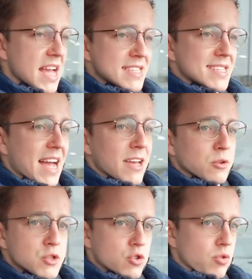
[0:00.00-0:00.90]

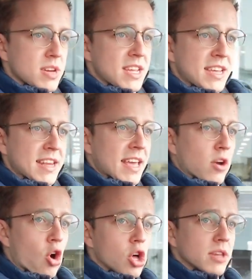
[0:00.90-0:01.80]
style screen
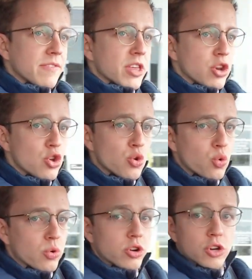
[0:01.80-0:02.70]
and all of the
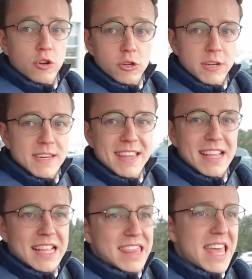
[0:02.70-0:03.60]
new good
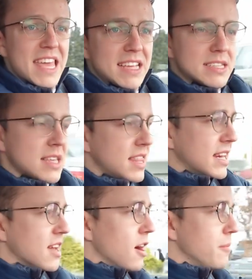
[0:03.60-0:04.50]
things
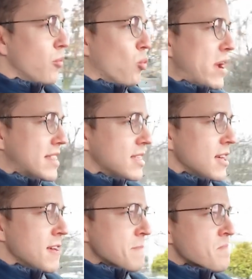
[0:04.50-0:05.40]
that come with
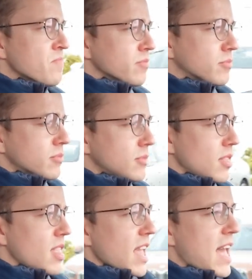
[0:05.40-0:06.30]

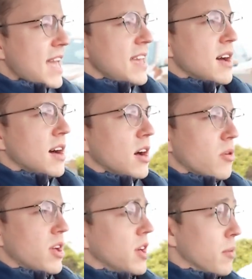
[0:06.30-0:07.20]

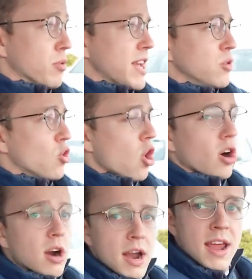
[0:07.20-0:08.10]
a brand new
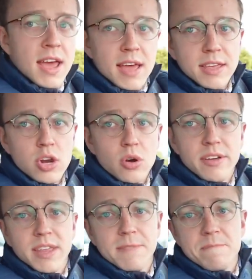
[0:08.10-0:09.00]
car,
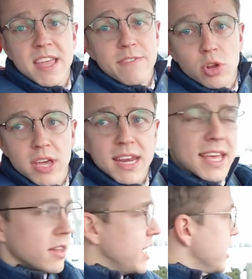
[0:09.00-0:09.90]
if you're looking
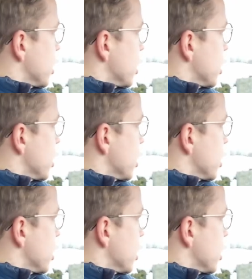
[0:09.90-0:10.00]
at getting